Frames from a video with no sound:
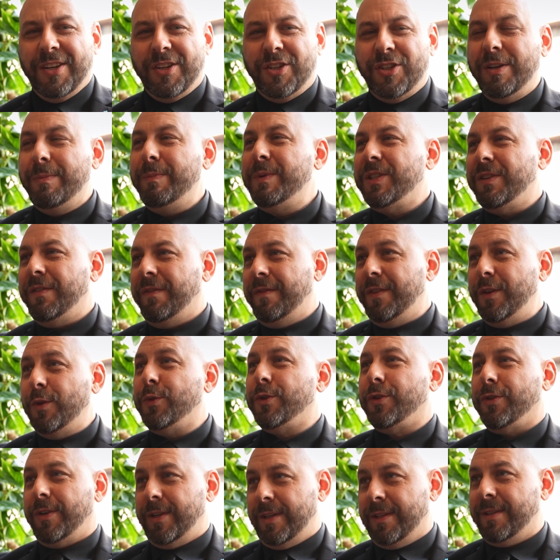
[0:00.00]
Jim is a
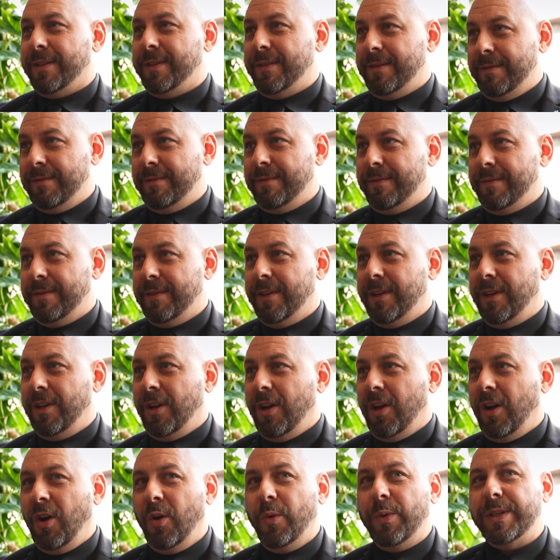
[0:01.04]
futurist,
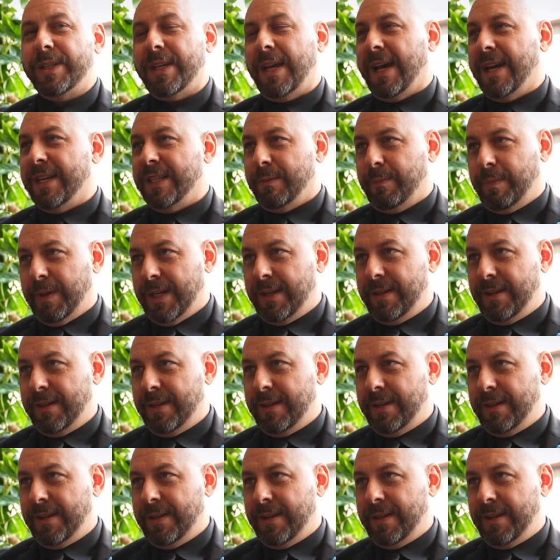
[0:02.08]
always has been.